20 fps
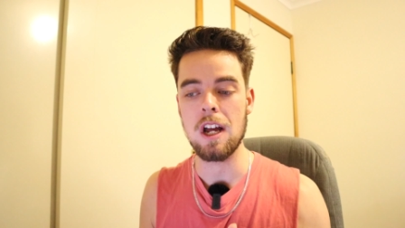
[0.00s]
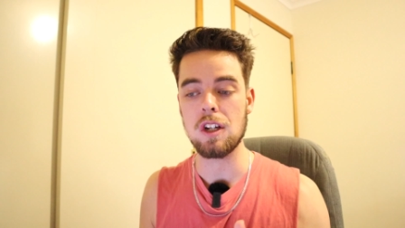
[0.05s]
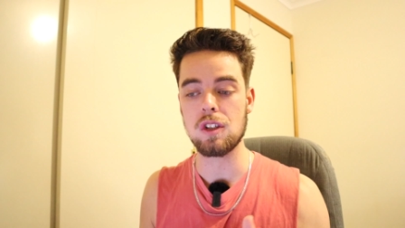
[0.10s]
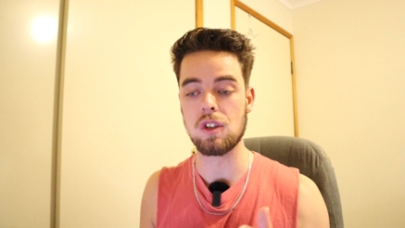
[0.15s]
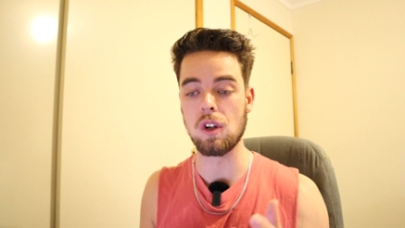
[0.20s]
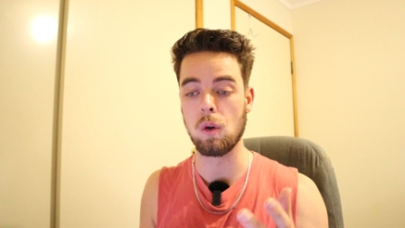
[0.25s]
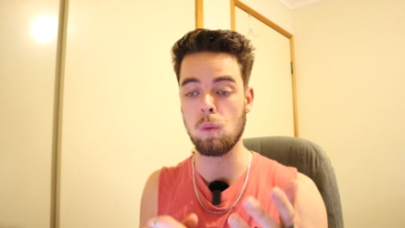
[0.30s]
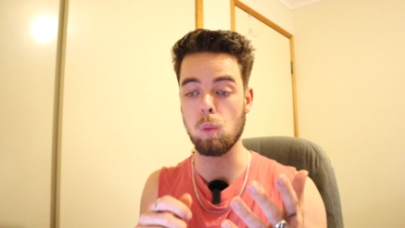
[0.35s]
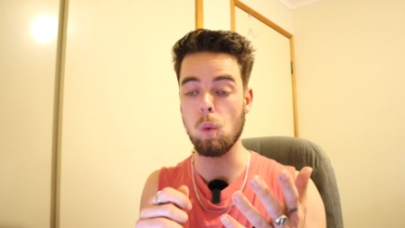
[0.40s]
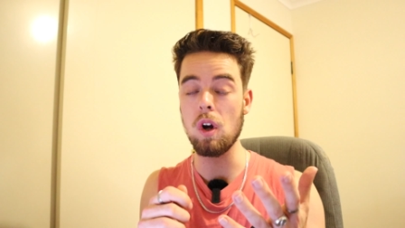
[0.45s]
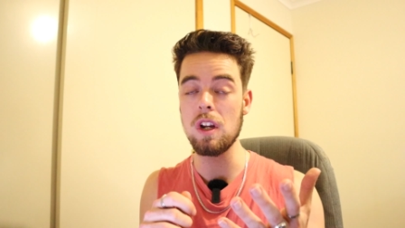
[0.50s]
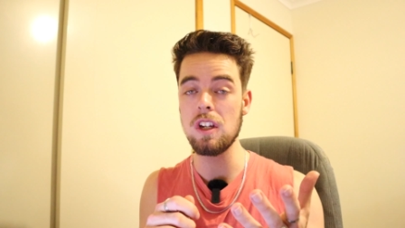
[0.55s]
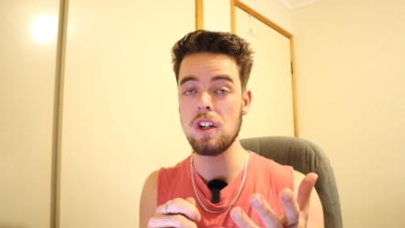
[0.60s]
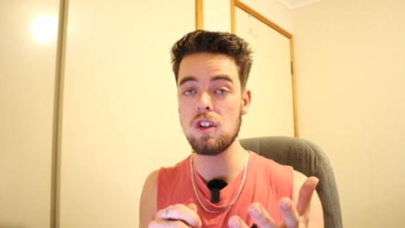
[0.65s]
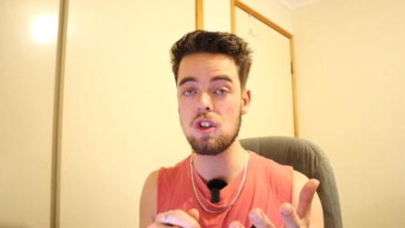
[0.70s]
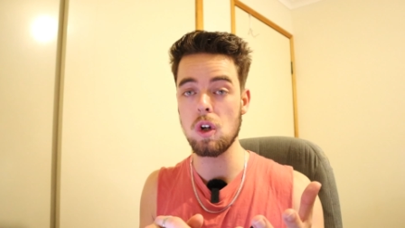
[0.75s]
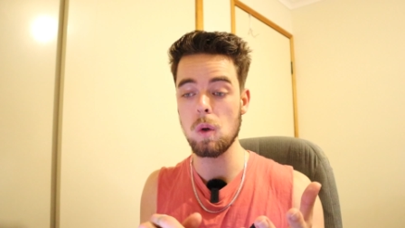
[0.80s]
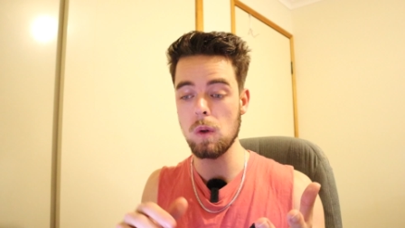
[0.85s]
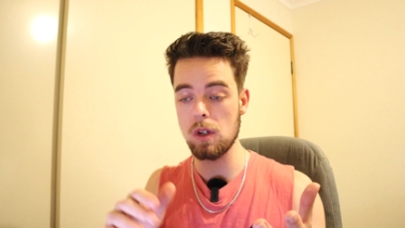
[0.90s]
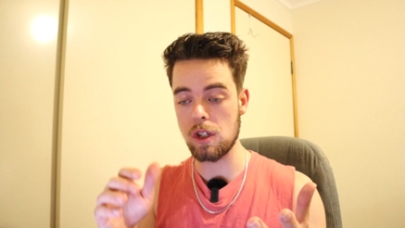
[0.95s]
So what you
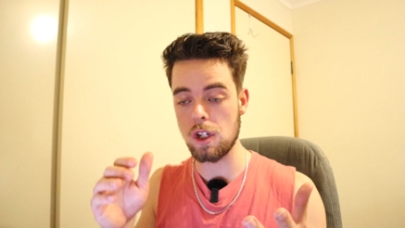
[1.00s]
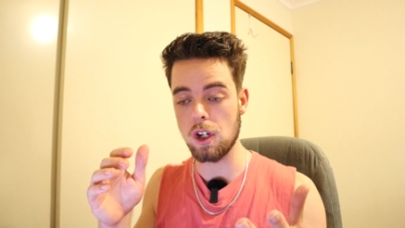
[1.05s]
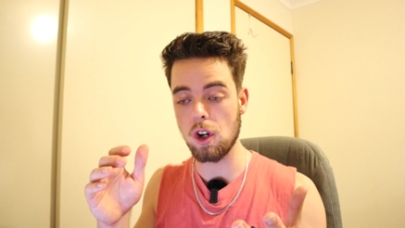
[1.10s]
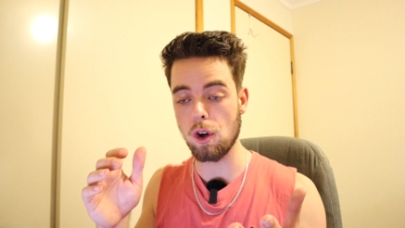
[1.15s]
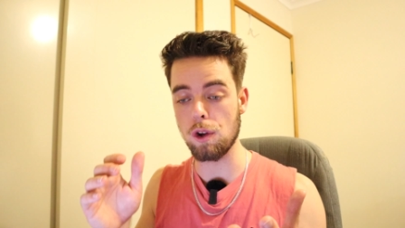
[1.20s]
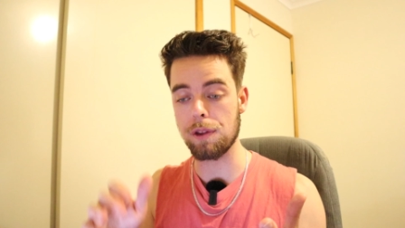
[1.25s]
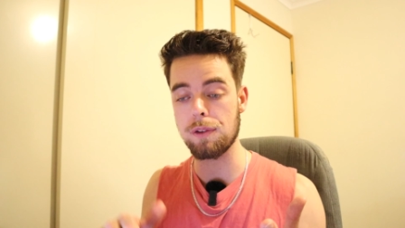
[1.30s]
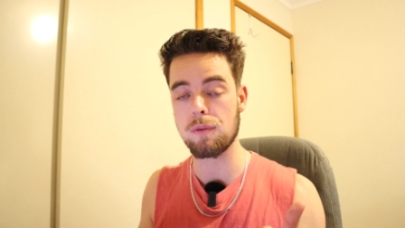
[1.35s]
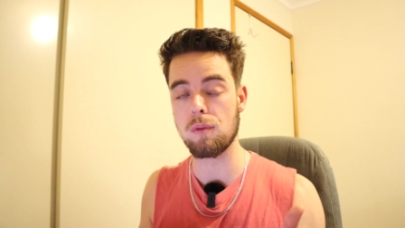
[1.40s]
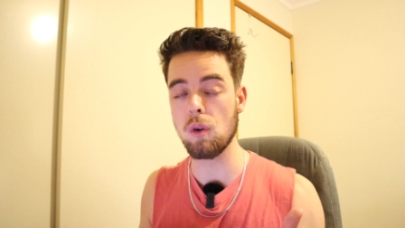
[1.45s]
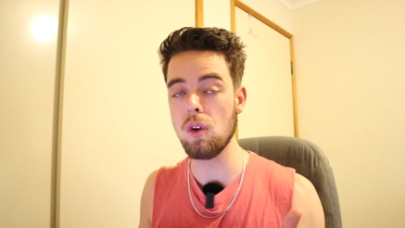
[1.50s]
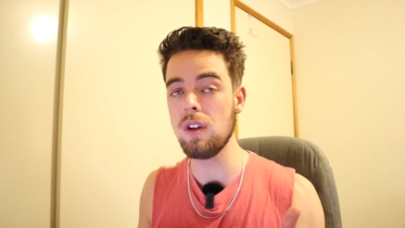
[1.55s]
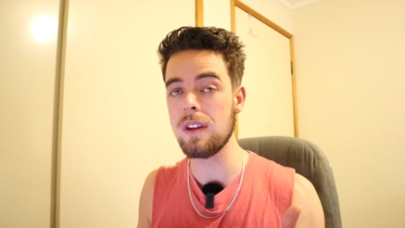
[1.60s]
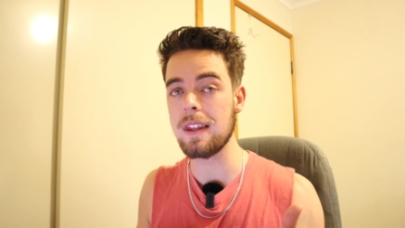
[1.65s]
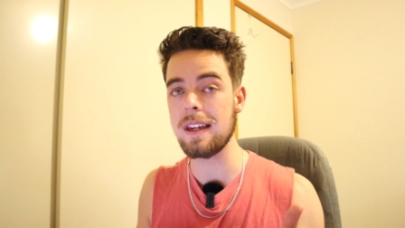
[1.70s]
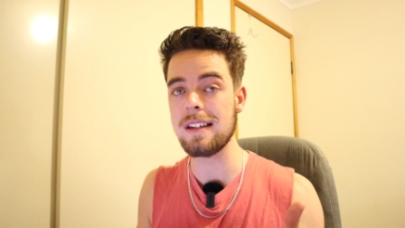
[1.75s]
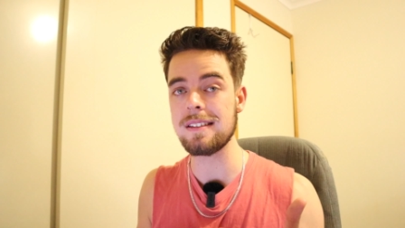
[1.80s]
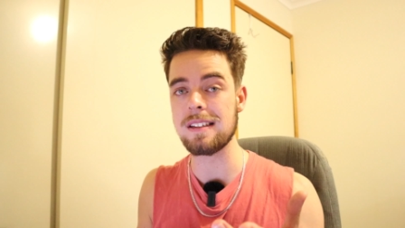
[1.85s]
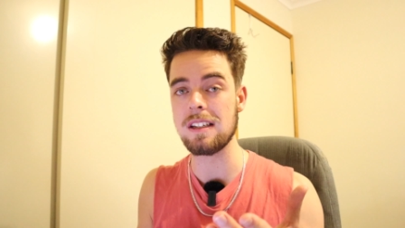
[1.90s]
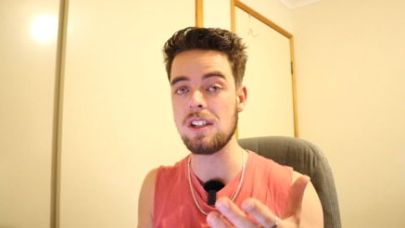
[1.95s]
do is you go through
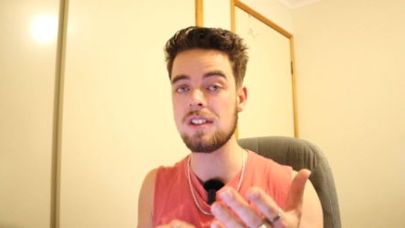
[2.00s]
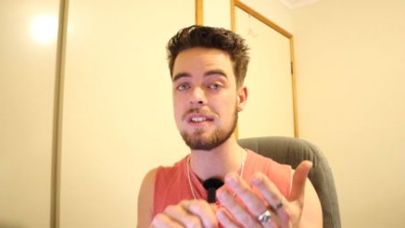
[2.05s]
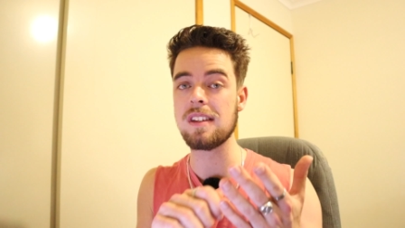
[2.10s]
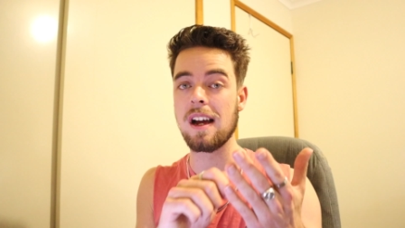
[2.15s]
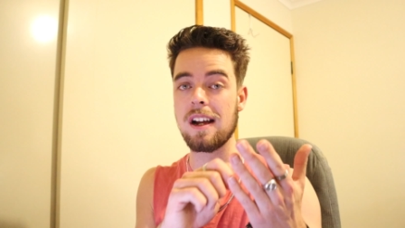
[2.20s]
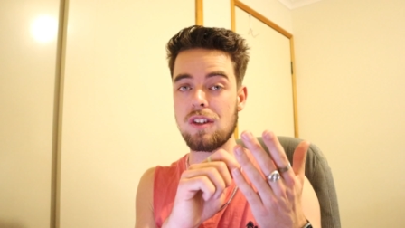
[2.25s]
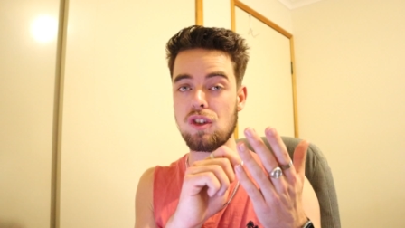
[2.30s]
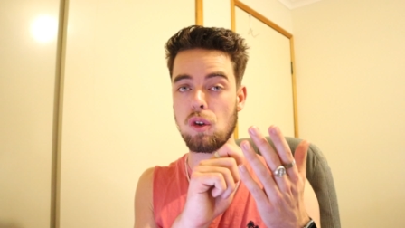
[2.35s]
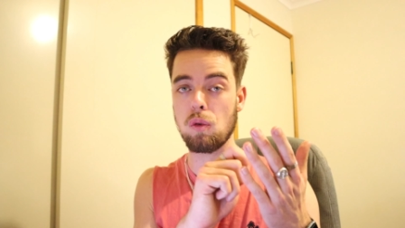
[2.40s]
these and you start